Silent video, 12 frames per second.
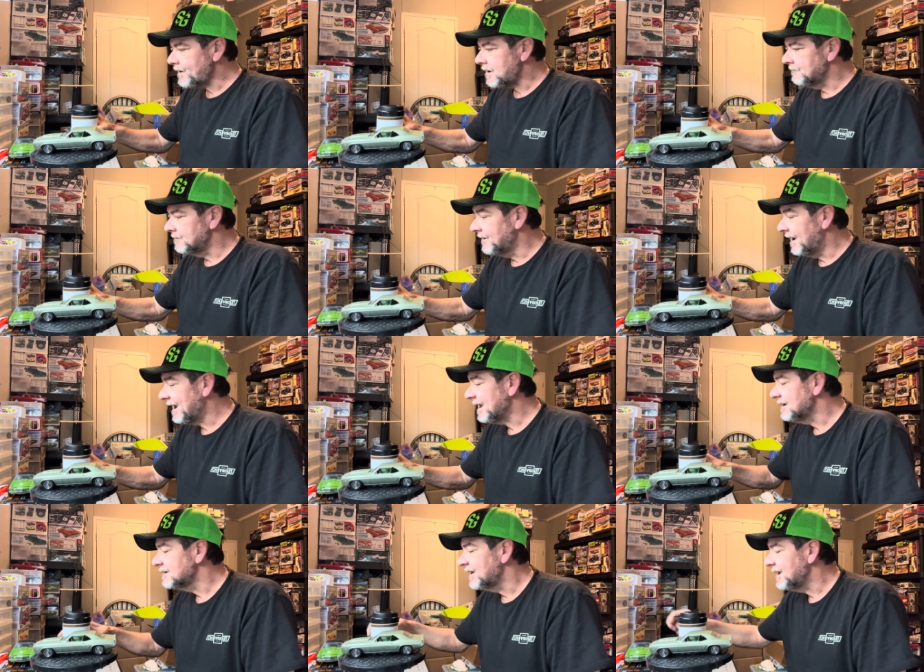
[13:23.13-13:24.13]
But back
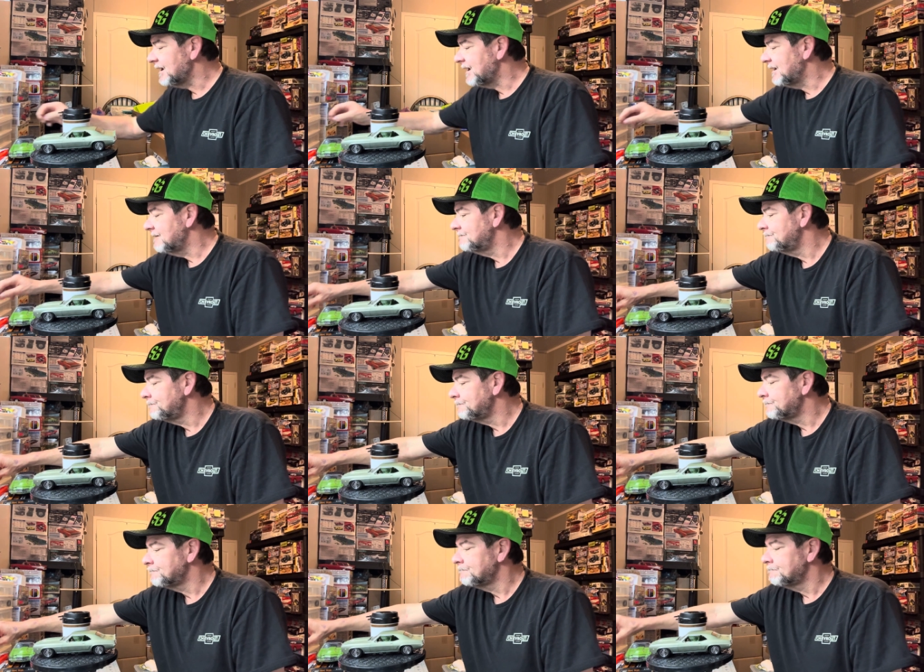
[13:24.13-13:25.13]
in the day,
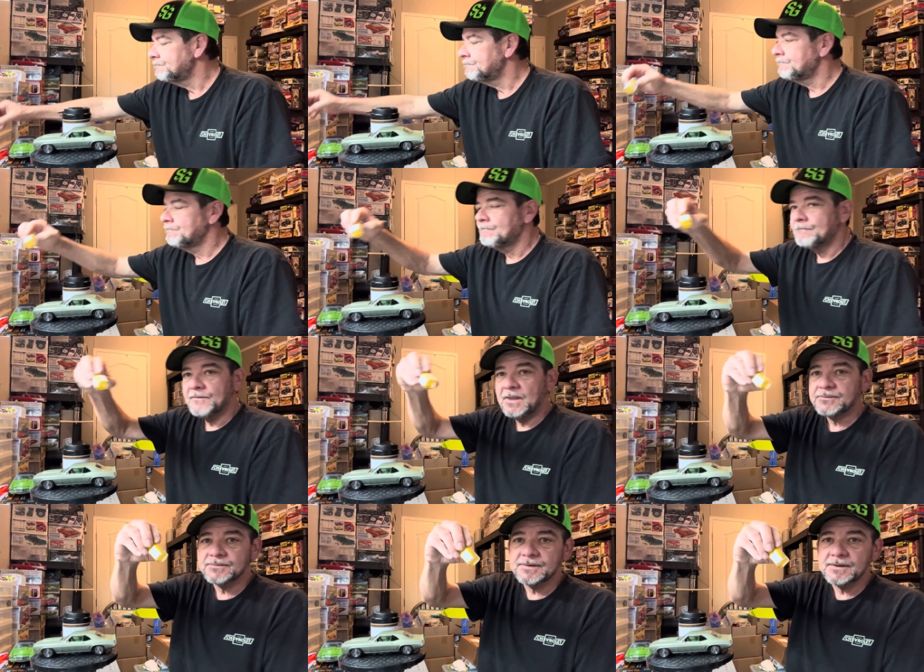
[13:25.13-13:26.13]

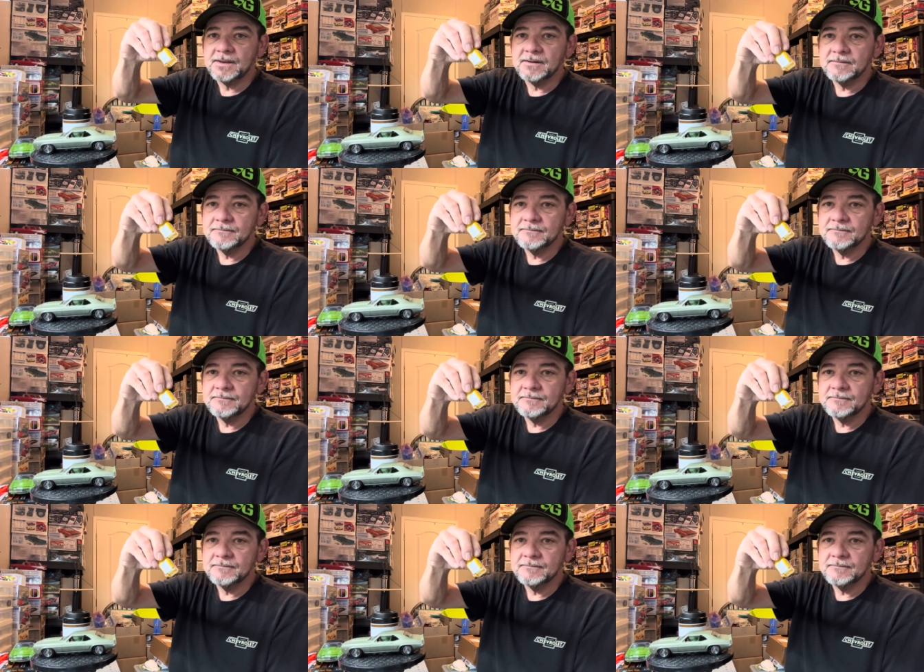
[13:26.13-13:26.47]
this was it.